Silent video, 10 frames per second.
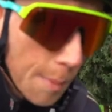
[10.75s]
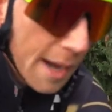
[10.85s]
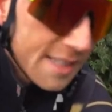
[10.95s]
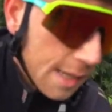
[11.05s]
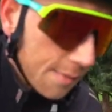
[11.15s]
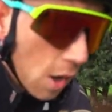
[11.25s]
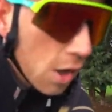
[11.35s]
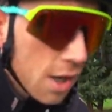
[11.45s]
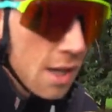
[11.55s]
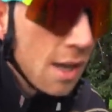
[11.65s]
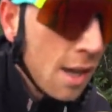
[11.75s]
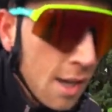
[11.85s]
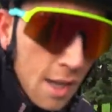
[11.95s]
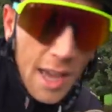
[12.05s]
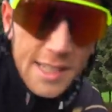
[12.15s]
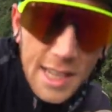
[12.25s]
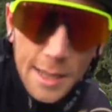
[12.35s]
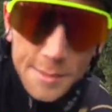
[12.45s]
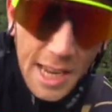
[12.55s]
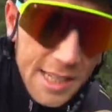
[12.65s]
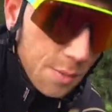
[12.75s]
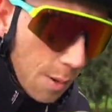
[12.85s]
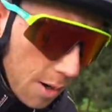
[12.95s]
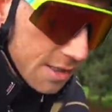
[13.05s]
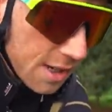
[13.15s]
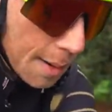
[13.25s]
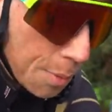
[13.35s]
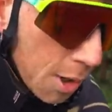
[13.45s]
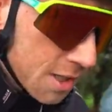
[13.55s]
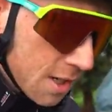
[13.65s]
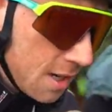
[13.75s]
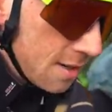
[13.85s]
back to the vlog. As Liam says, we're in Cyprus.